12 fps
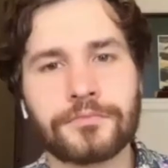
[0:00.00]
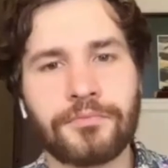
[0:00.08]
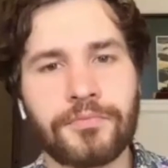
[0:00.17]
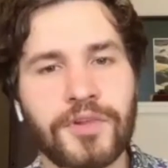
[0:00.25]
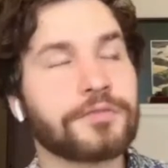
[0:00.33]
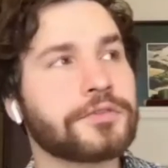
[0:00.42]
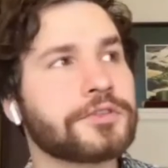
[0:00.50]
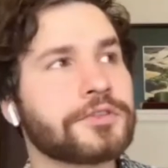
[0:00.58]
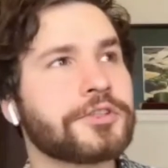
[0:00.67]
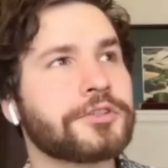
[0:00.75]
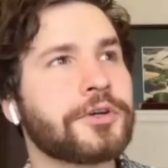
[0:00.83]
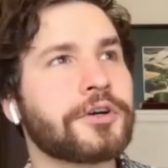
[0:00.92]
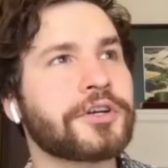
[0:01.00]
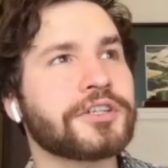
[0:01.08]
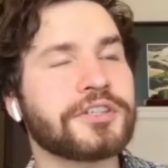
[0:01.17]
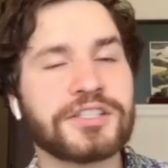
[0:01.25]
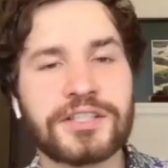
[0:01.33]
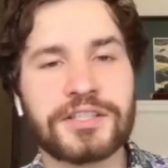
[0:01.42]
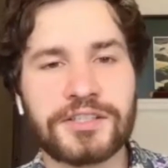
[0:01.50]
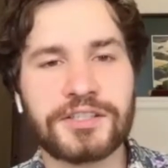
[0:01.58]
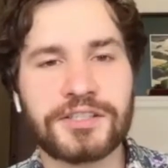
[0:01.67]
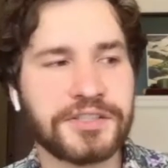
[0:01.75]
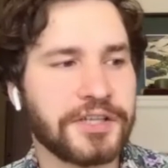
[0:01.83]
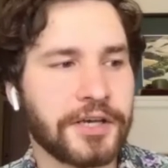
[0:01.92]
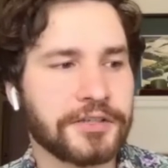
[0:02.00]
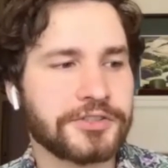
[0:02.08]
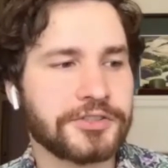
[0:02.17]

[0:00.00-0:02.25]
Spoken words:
I feel you. Okay, let's get into details.